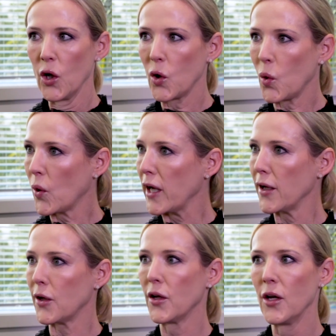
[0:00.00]

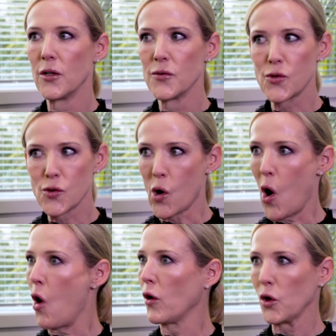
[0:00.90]
quick,
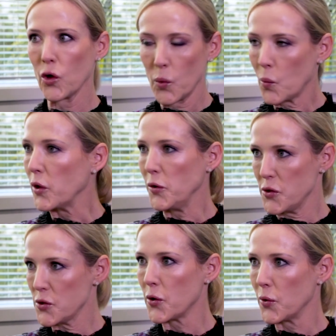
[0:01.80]
strong, good at what you
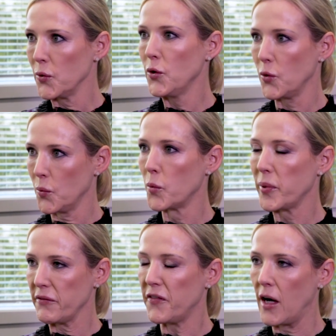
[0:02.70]
do, you will
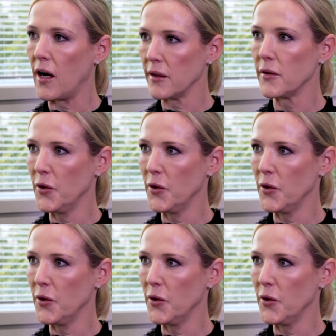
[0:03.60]
be fine.